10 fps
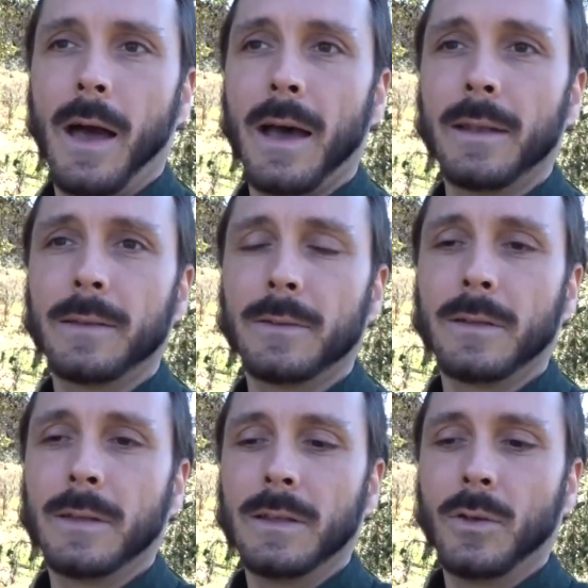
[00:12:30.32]
And
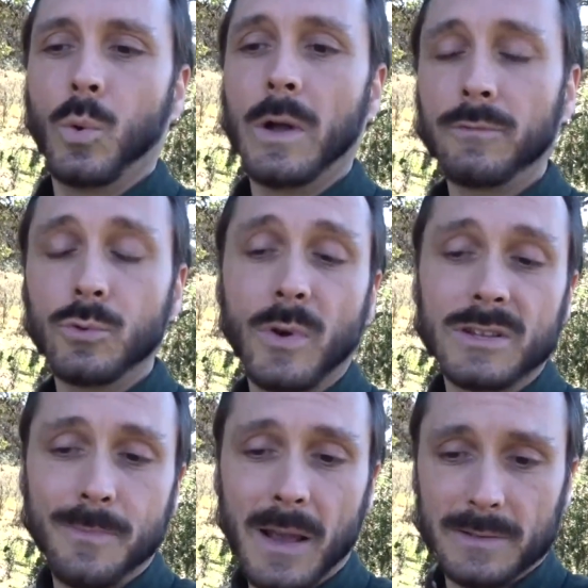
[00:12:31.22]
we have to
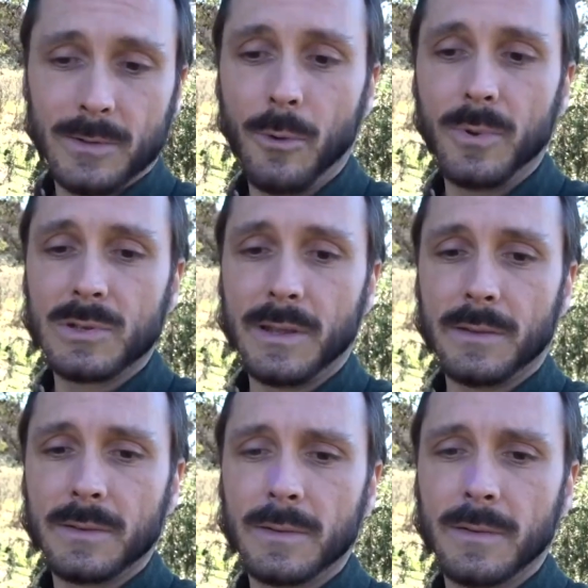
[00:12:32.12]
respect, obviously,
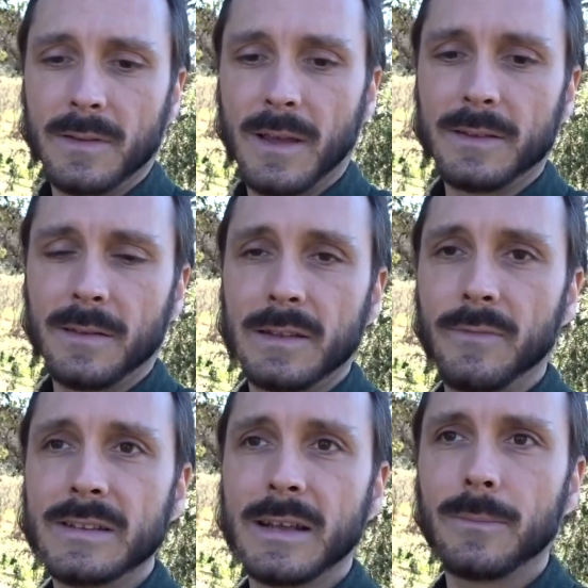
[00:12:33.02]
that the
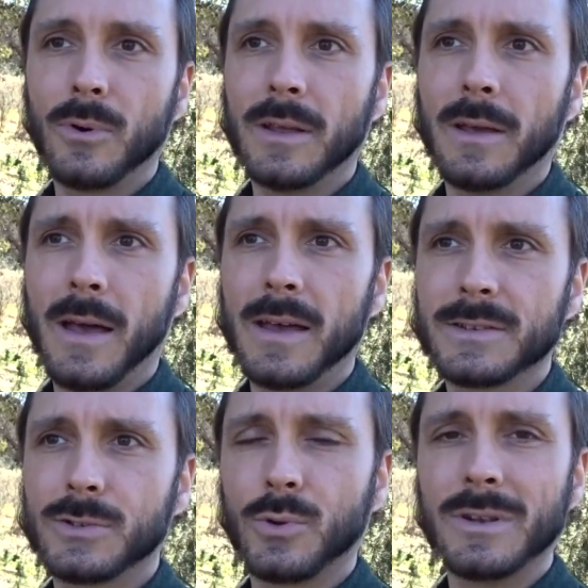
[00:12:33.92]
physical body
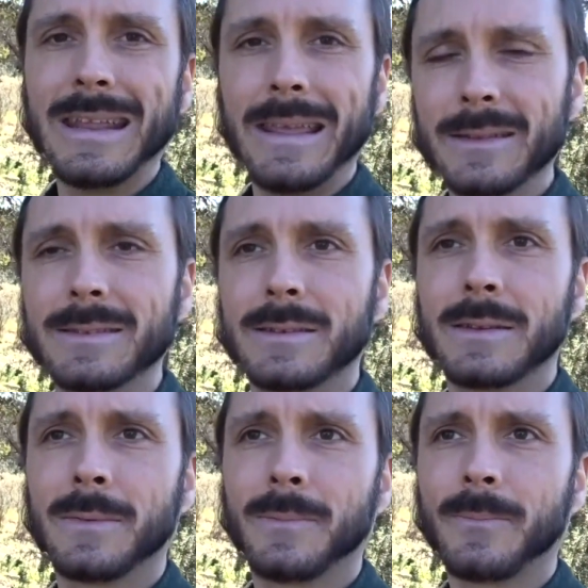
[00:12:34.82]
has some needs,
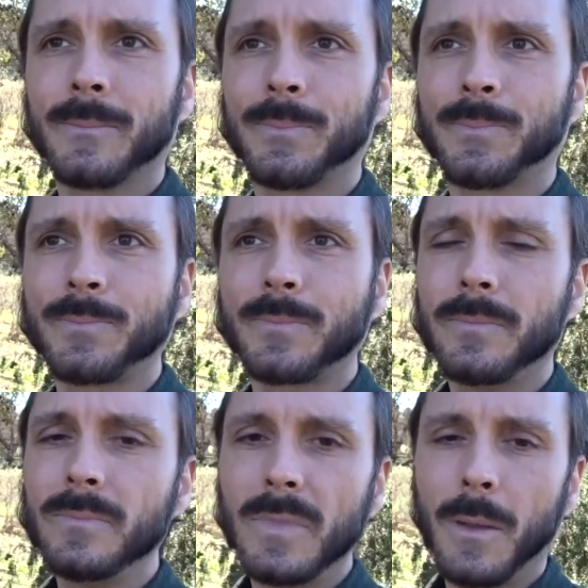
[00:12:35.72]

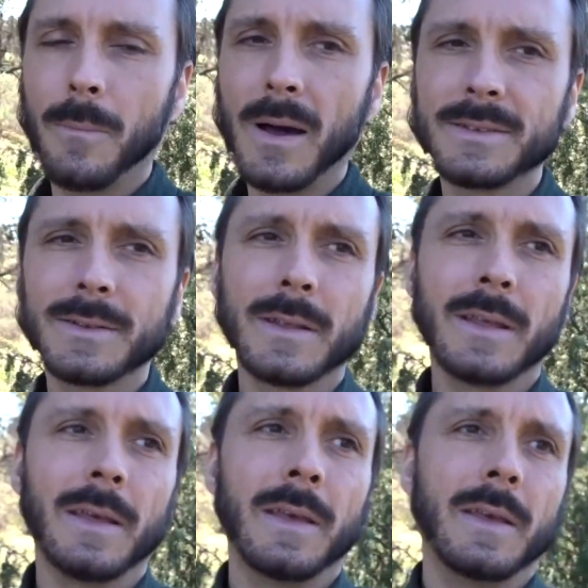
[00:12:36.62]
but
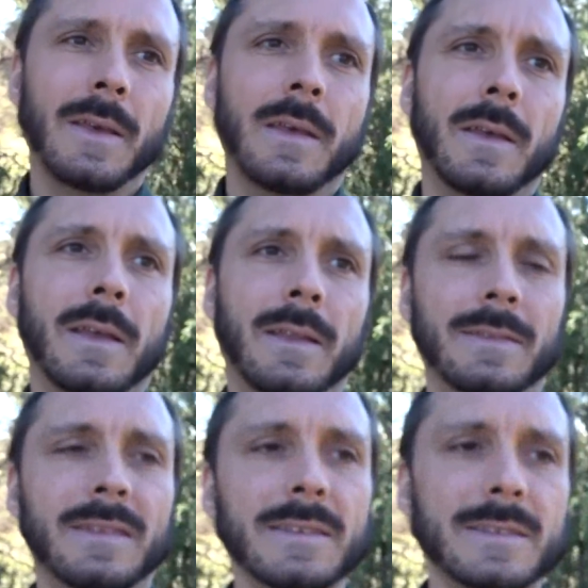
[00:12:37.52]

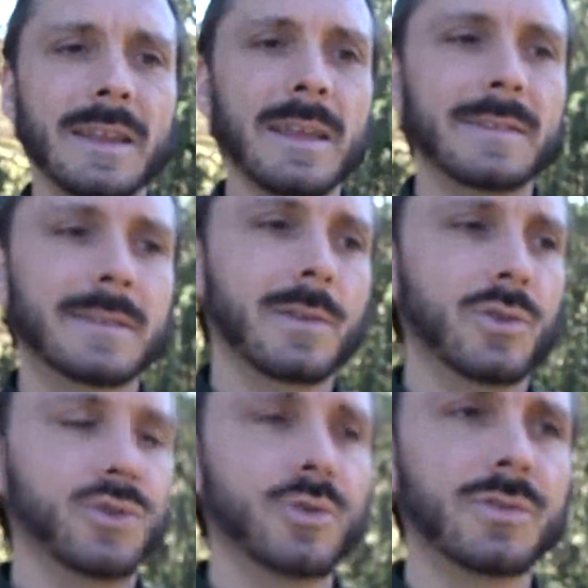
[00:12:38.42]
these needs
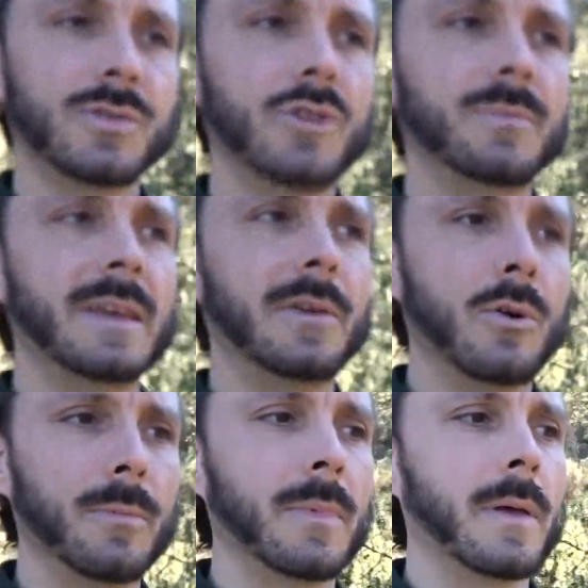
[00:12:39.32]
should not
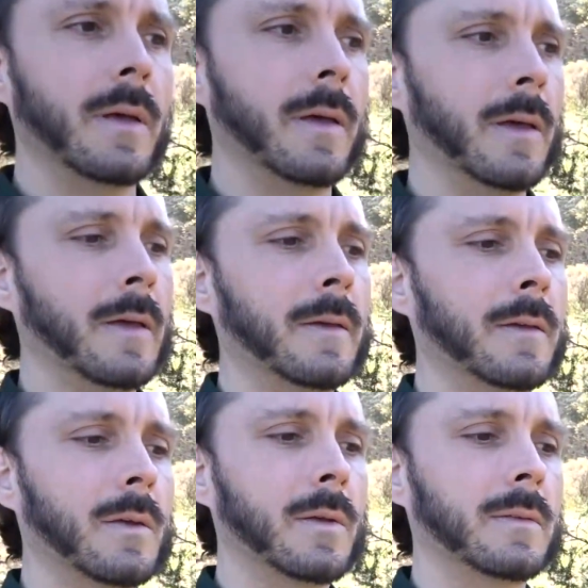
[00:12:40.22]
become
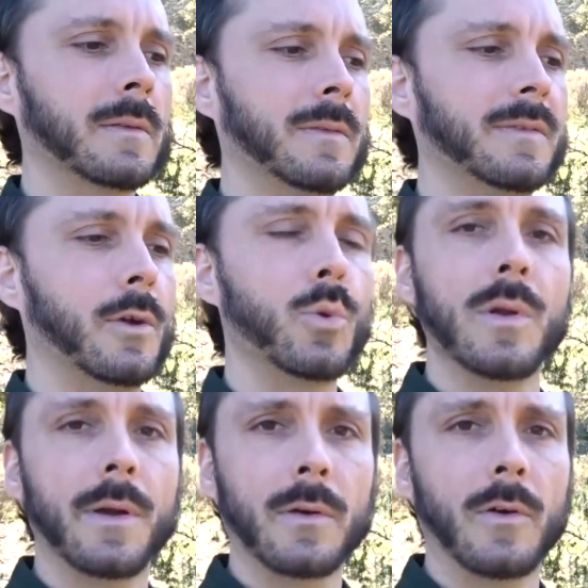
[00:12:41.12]
the
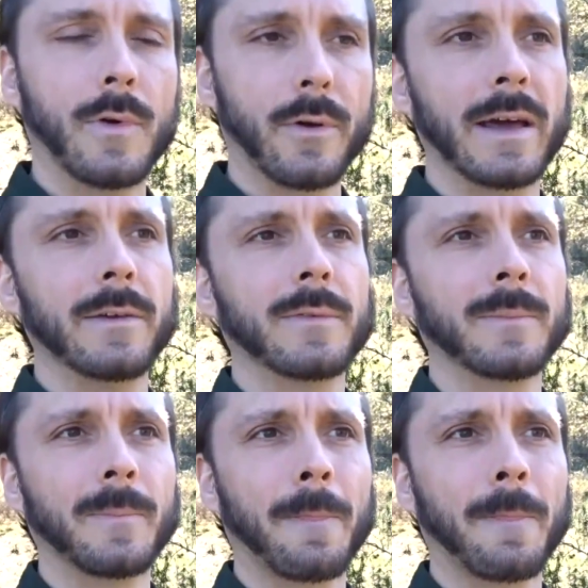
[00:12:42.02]
ruler of our life.